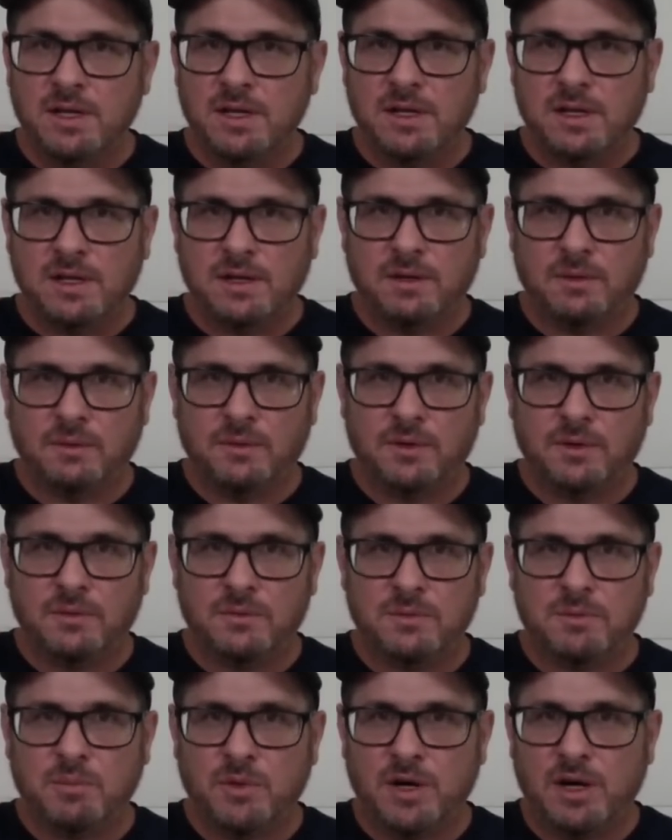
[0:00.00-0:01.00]
you know, their
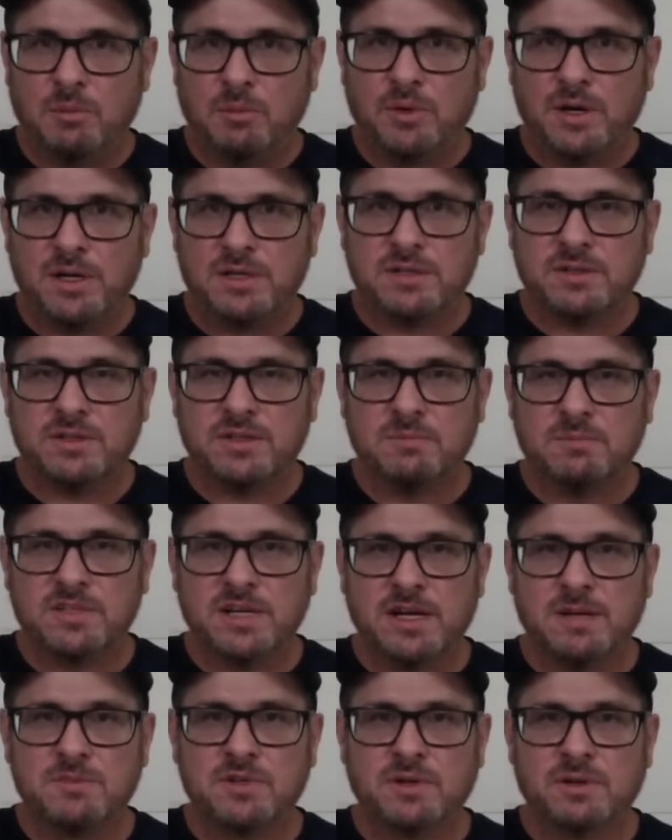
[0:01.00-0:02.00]
air pressure
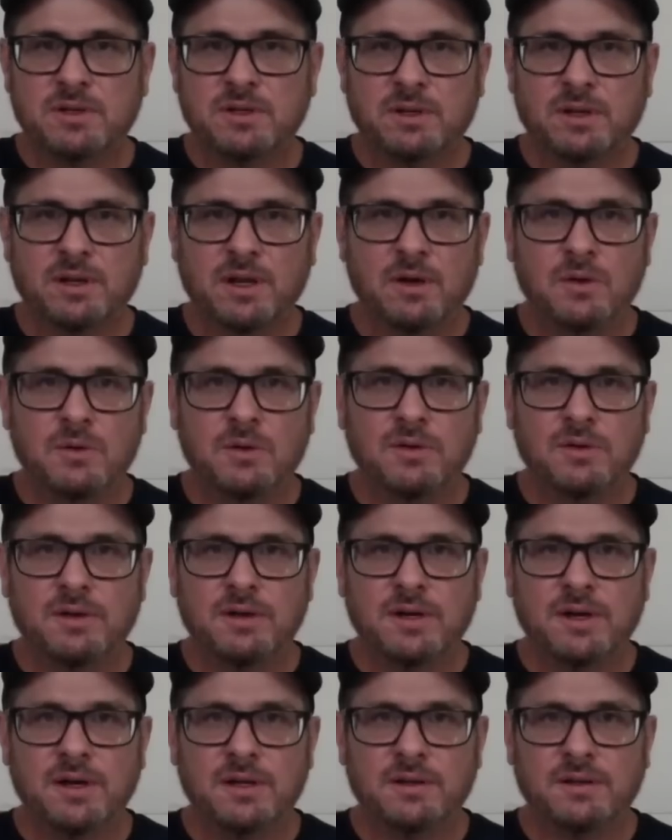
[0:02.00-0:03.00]
sometimes are a little lower
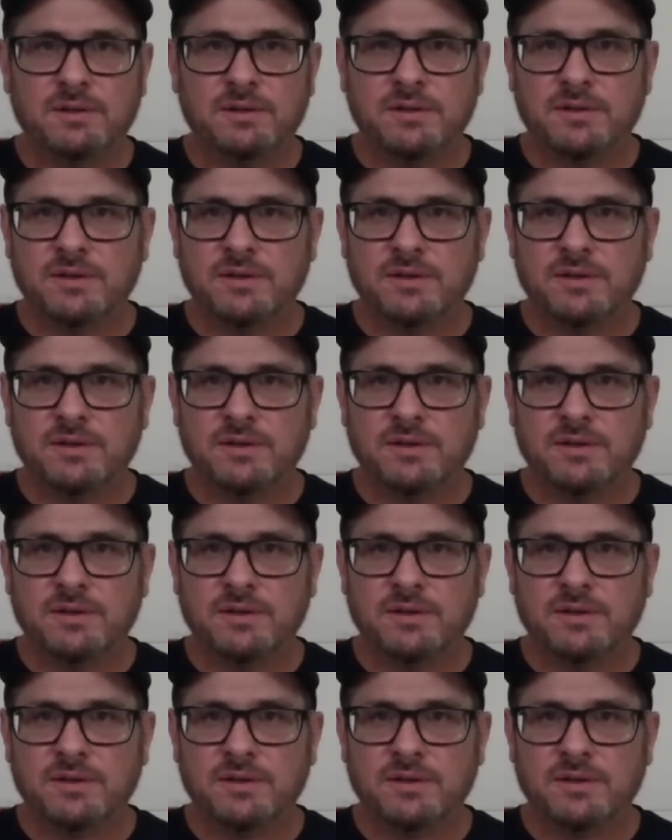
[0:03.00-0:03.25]
than others.